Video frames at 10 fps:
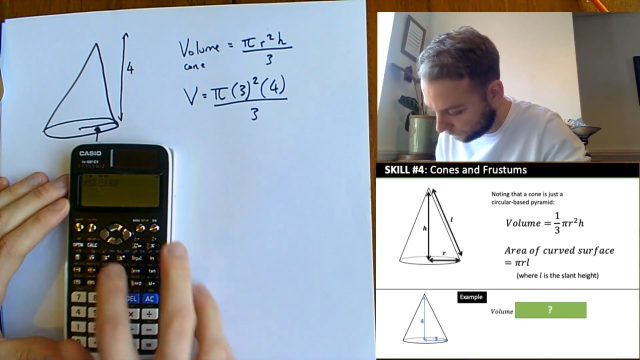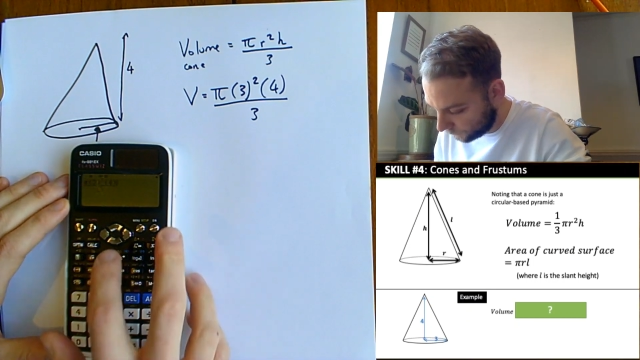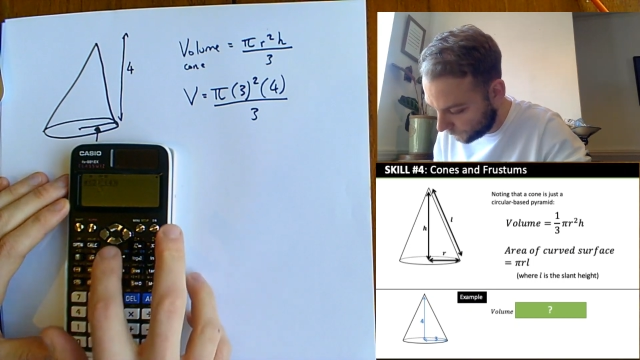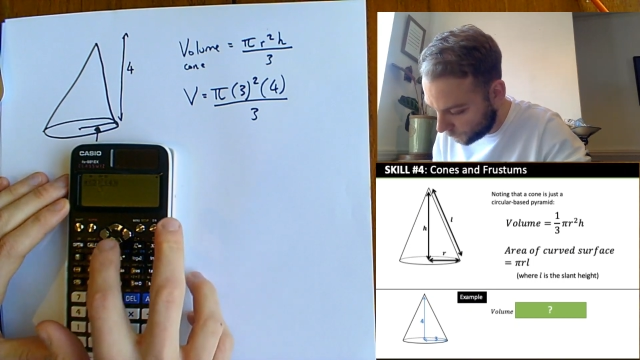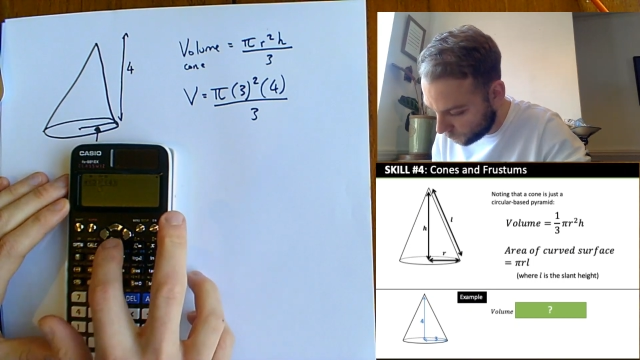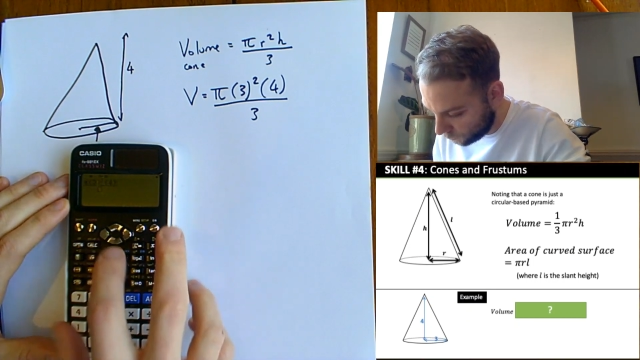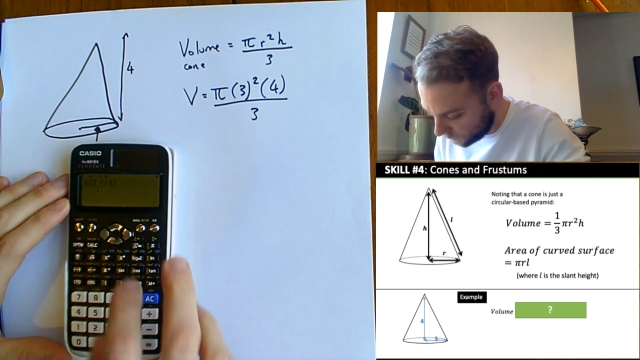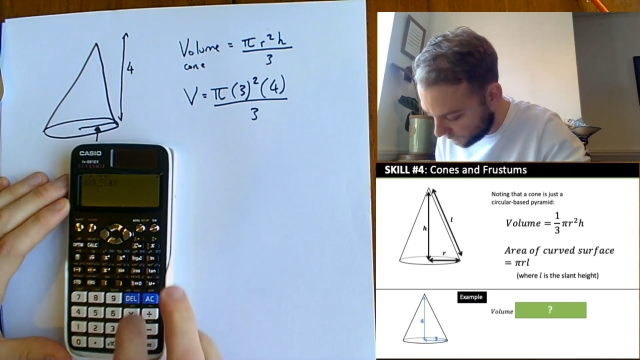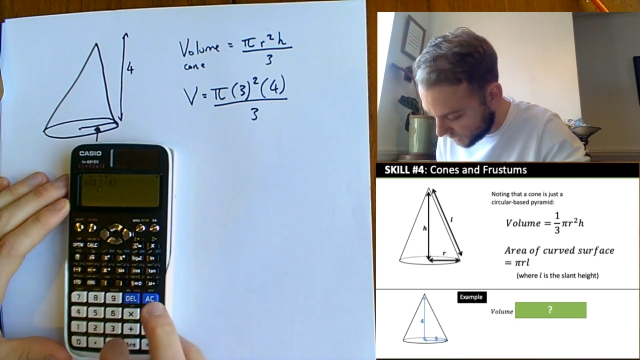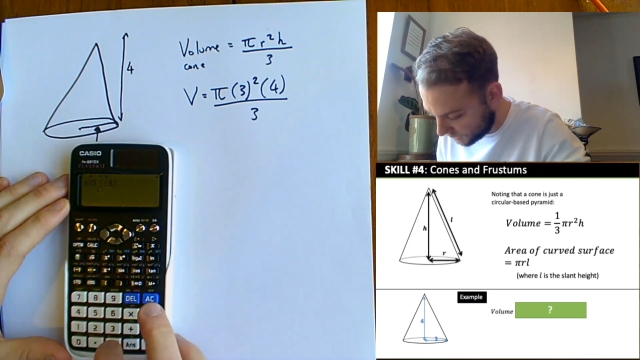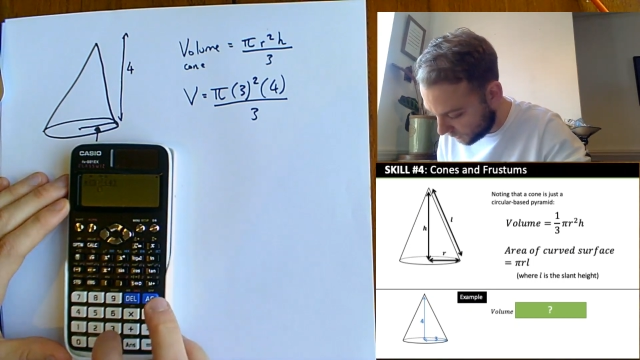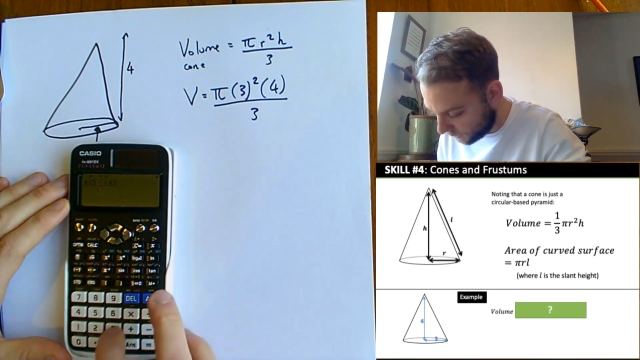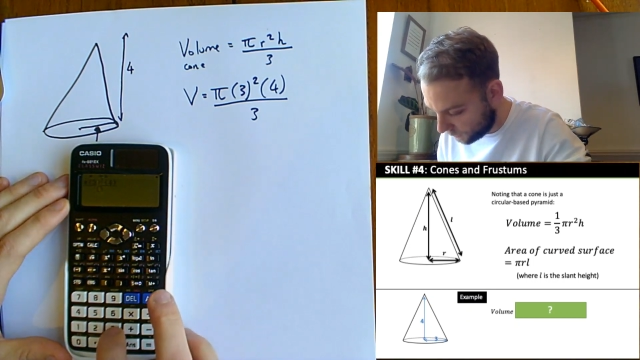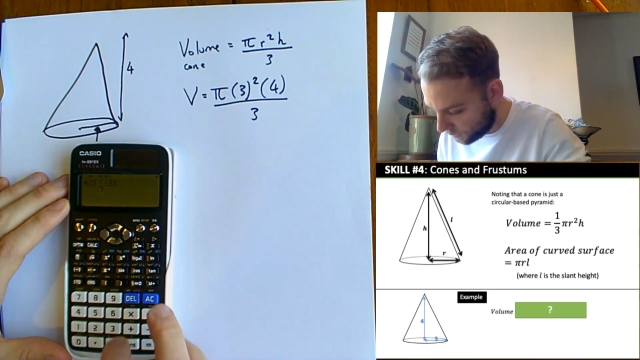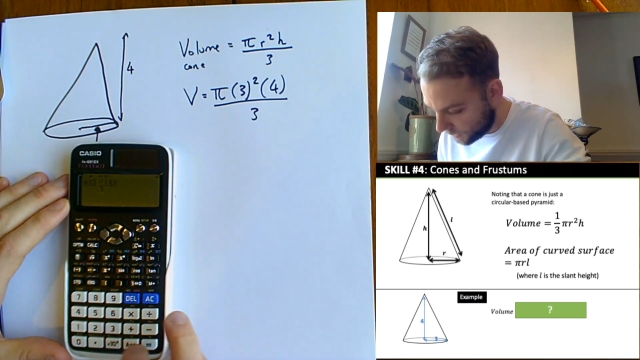all divided by
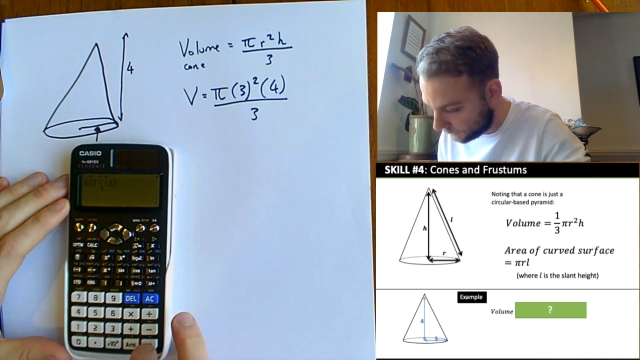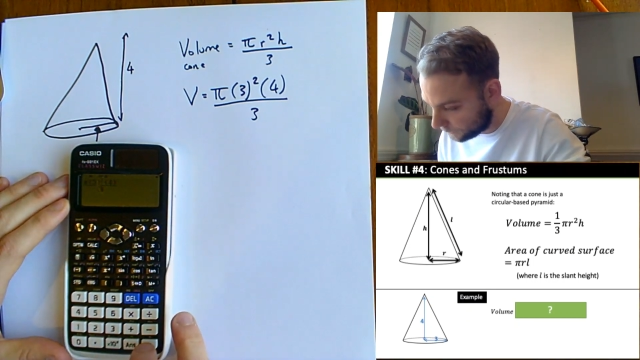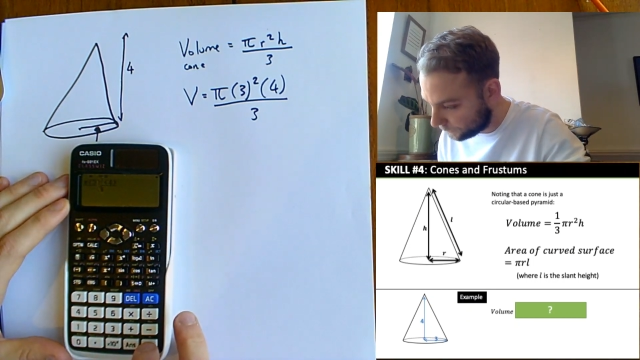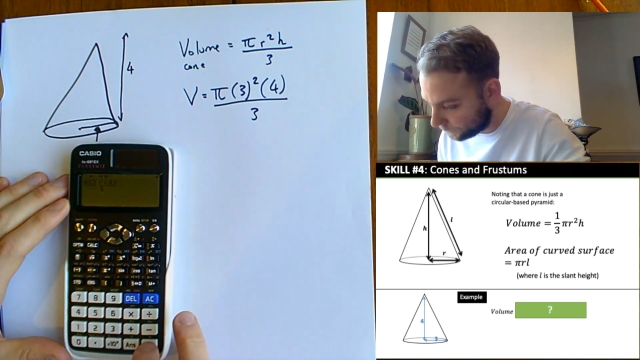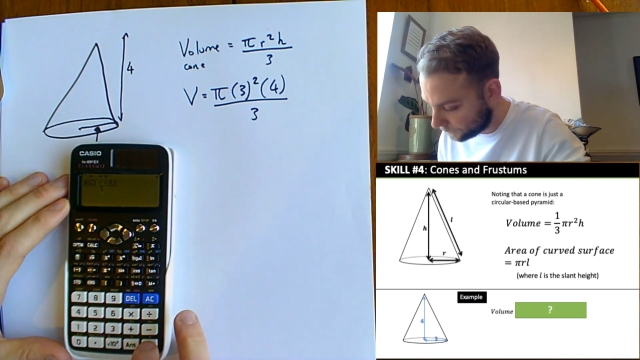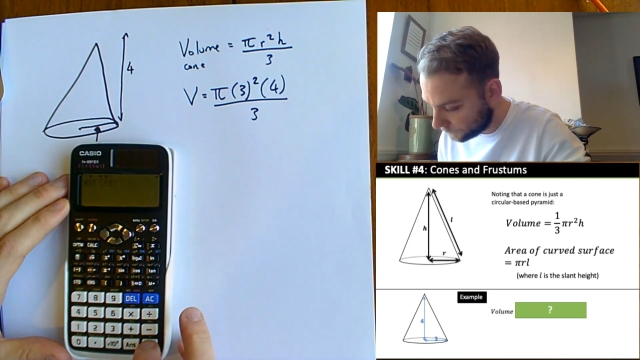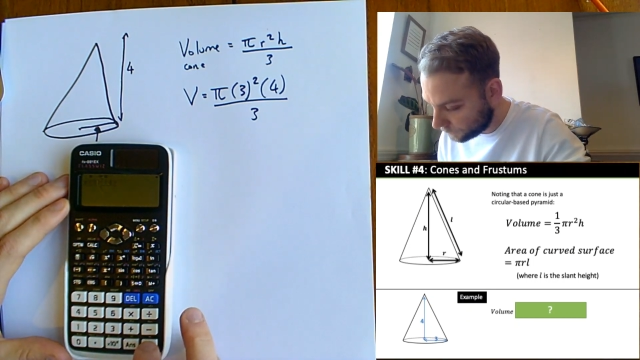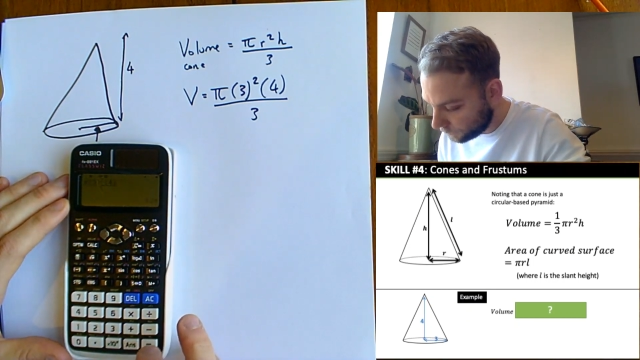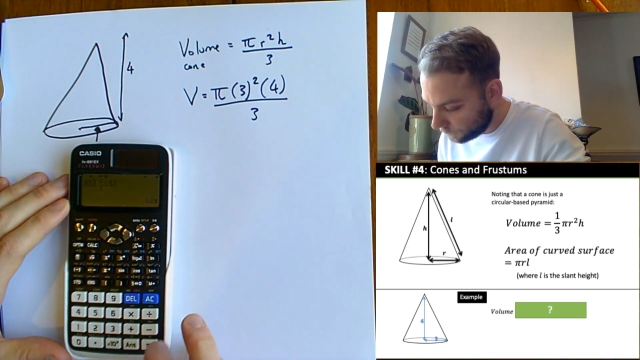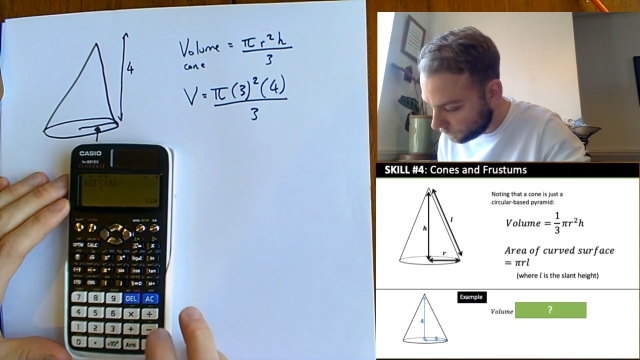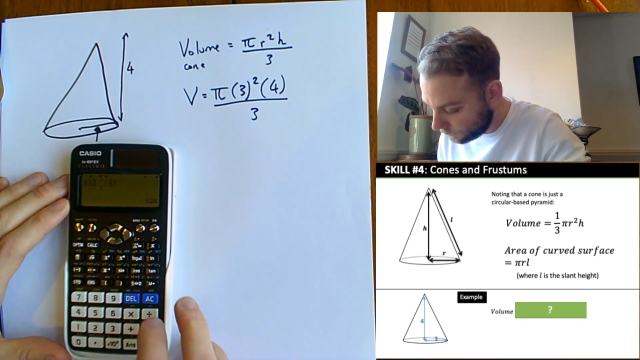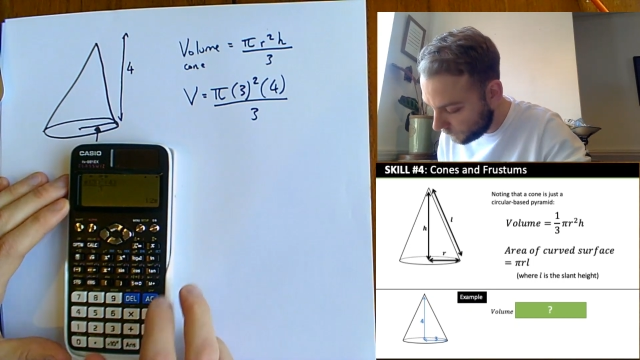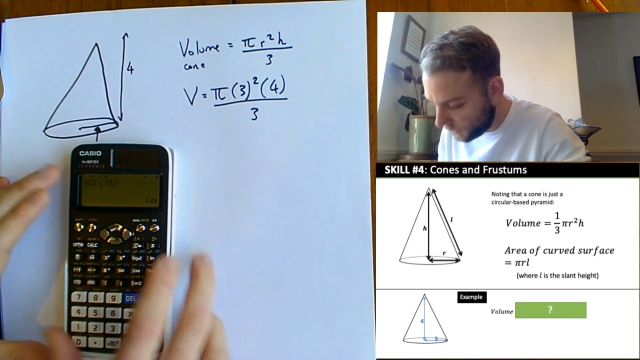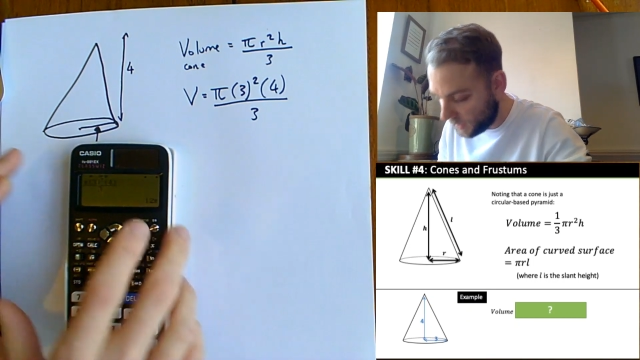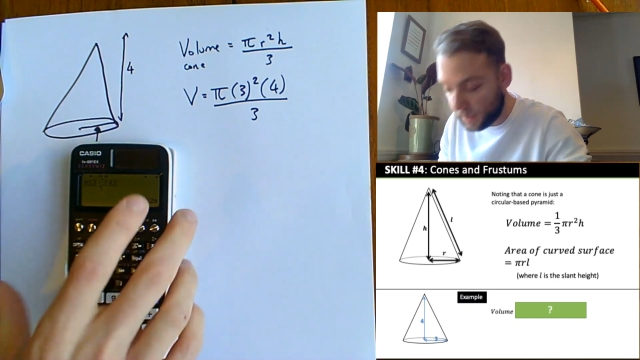3
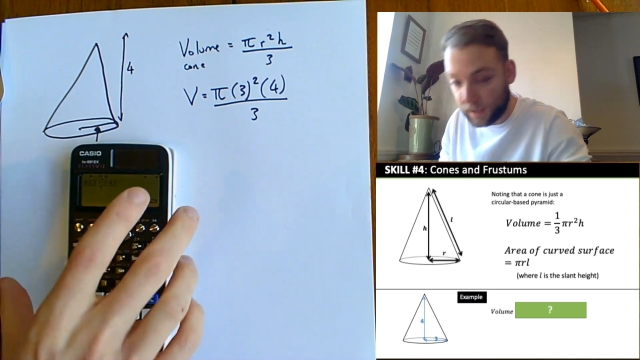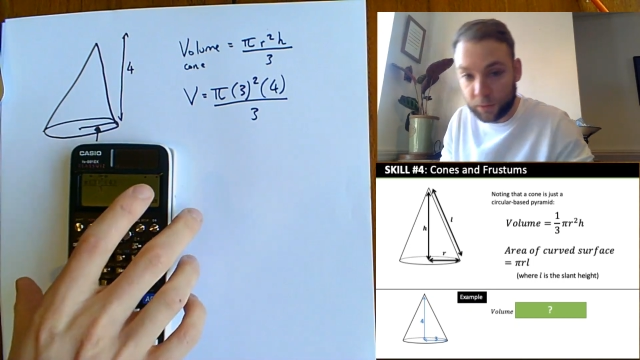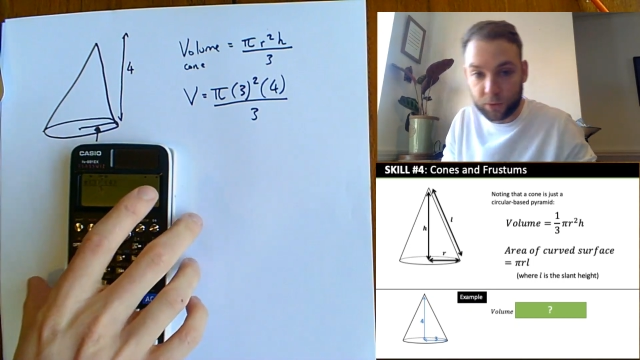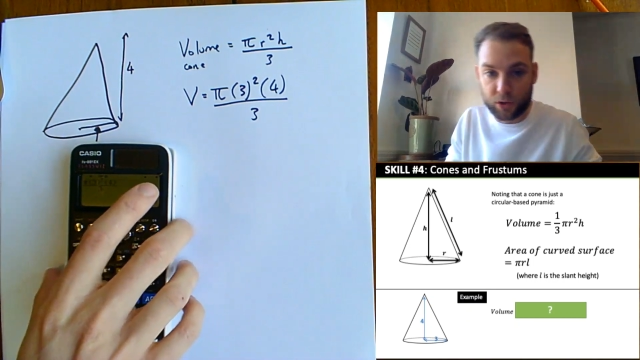is equal to